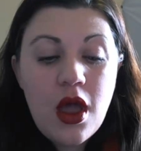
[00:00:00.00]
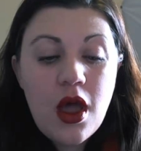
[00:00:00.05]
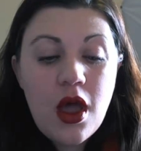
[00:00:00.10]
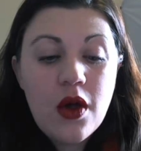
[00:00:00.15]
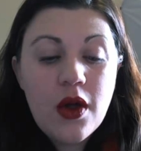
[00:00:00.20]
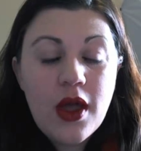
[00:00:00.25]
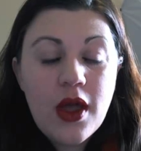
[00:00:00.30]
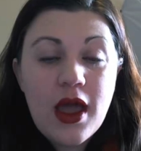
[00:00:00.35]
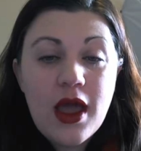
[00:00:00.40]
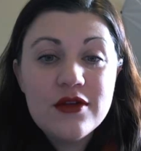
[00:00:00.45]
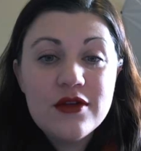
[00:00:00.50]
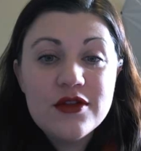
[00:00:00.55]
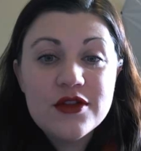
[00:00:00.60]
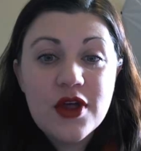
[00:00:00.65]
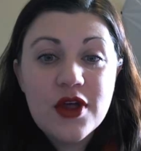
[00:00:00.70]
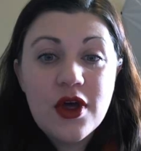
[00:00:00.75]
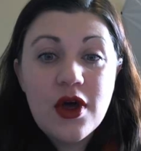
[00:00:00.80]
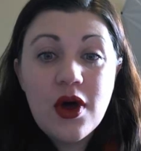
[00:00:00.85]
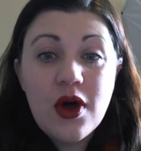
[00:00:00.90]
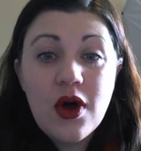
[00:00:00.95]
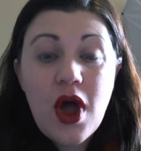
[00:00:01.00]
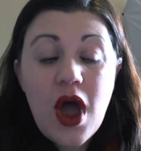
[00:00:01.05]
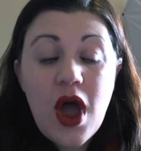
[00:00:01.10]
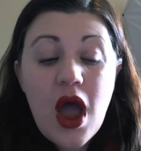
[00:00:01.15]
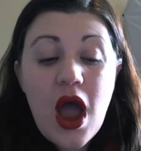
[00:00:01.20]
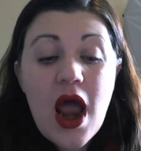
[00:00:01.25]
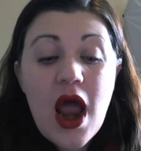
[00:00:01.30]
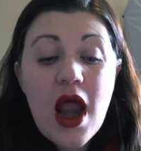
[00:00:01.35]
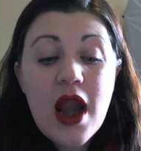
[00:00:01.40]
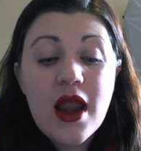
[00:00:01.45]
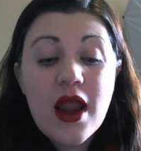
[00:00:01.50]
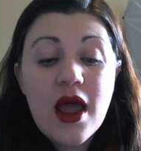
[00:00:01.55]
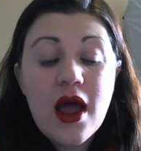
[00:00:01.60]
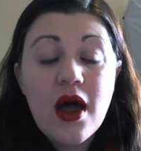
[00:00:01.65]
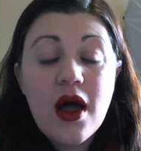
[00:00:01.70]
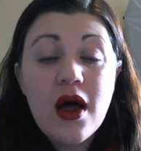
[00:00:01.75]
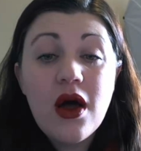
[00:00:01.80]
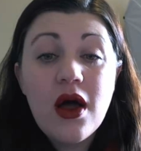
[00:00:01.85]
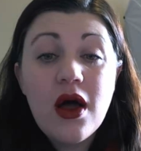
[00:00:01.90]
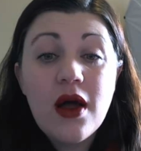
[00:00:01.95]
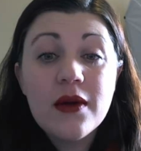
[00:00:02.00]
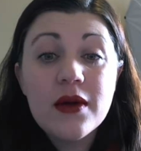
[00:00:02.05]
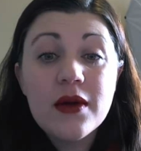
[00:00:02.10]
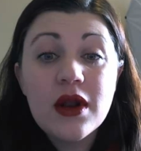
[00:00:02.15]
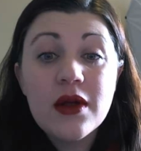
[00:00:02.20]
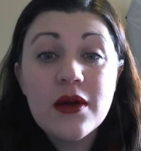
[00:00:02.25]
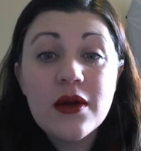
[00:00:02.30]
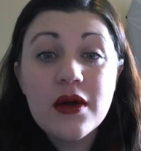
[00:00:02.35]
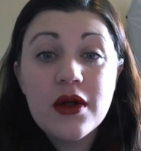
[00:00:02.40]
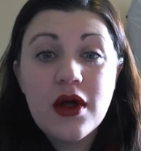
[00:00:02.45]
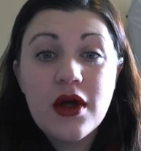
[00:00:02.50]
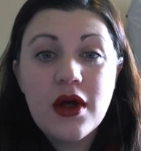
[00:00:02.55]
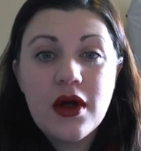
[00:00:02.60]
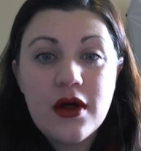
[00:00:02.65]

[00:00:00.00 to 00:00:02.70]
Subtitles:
Okay, so now I'm going to put